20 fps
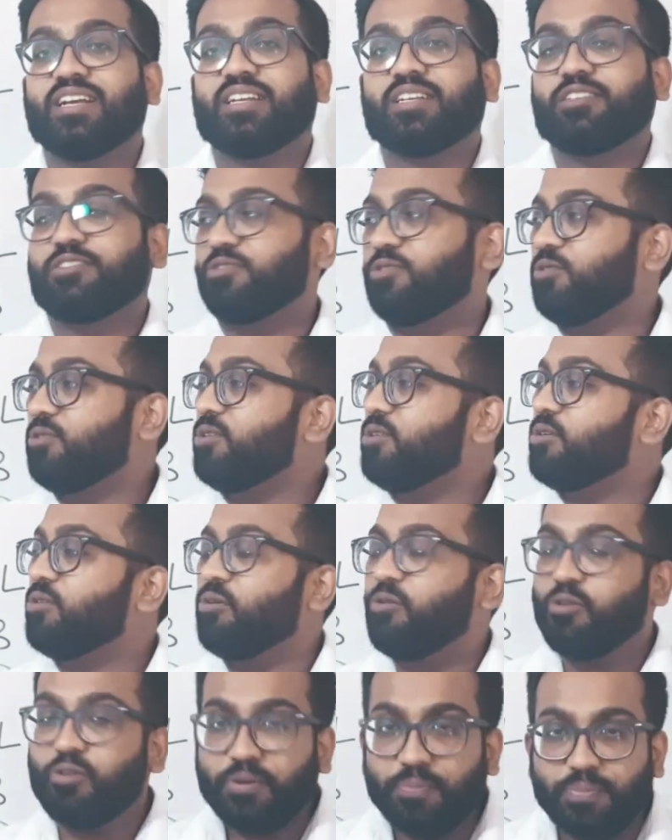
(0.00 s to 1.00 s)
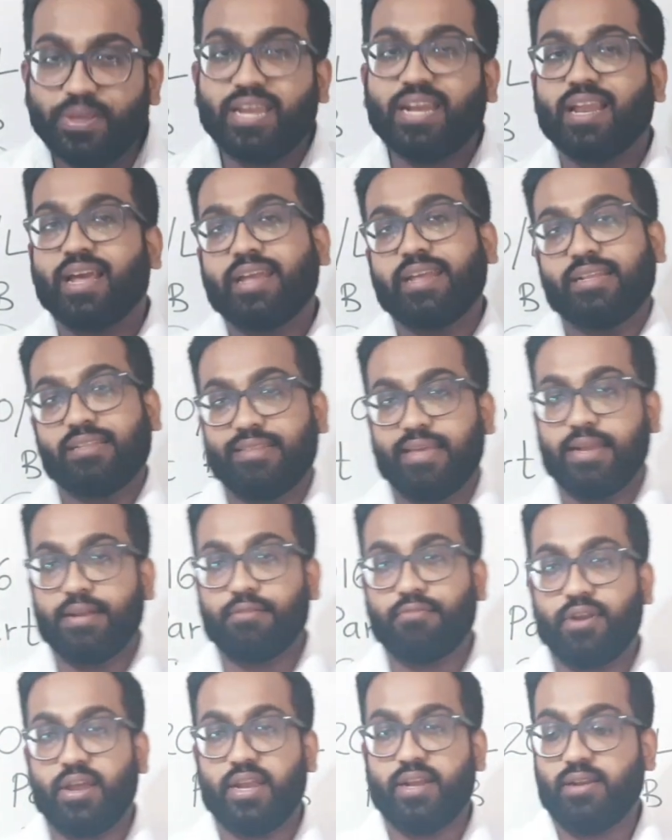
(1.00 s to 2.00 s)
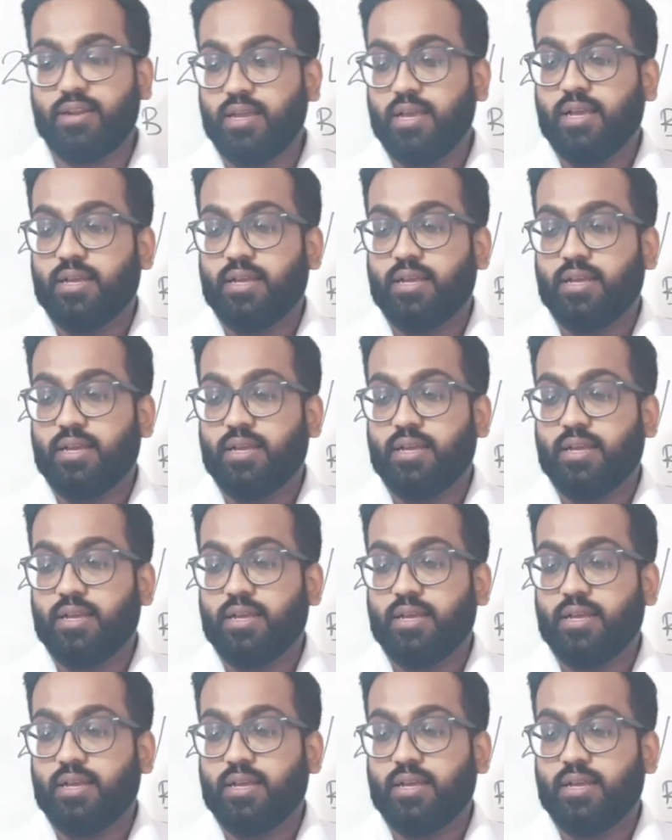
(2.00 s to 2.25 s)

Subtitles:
So don't be like that, right?